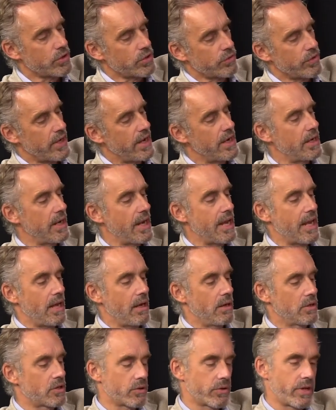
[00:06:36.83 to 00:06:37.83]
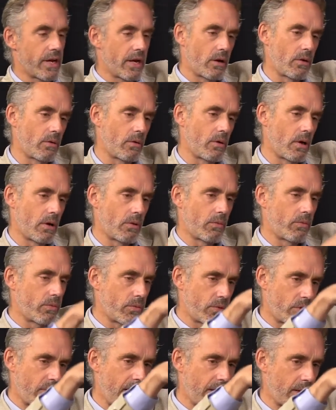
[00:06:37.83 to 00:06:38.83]
So then so then I'll, I'll,
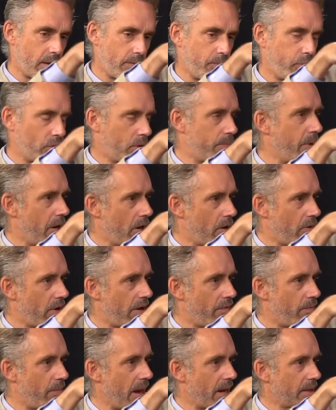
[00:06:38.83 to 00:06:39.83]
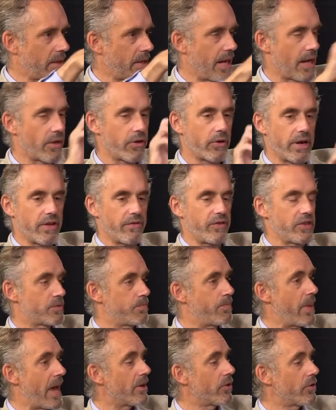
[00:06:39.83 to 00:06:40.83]
take put the paragraph back together, and if it's
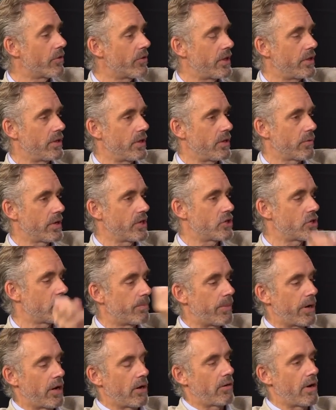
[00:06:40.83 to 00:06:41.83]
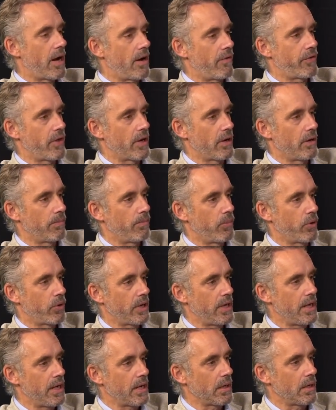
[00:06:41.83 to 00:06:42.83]
better than the original paragraph, then I'll put
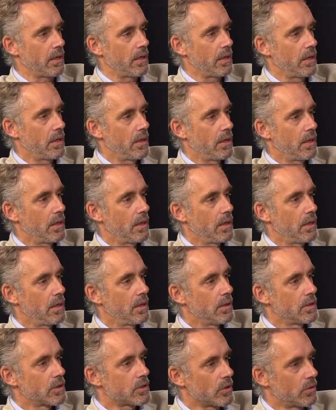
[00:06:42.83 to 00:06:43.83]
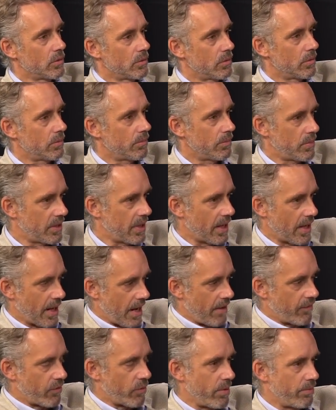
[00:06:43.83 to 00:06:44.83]
it in. So then I
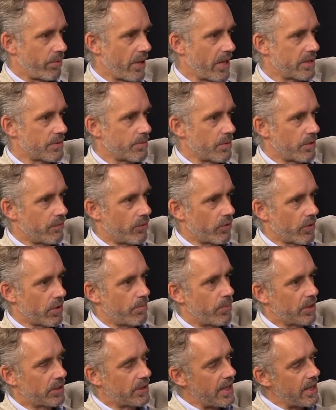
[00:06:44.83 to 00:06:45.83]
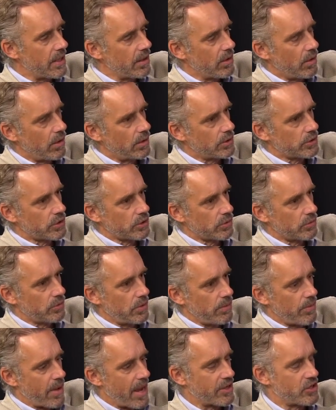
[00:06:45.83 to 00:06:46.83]
have a replacement for it. But then also
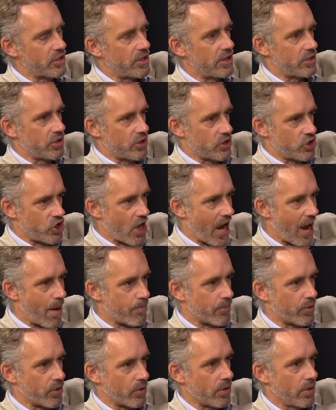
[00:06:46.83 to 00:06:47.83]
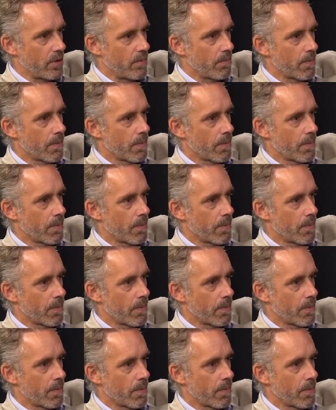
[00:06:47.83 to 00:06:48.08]
imagine it's a chapter.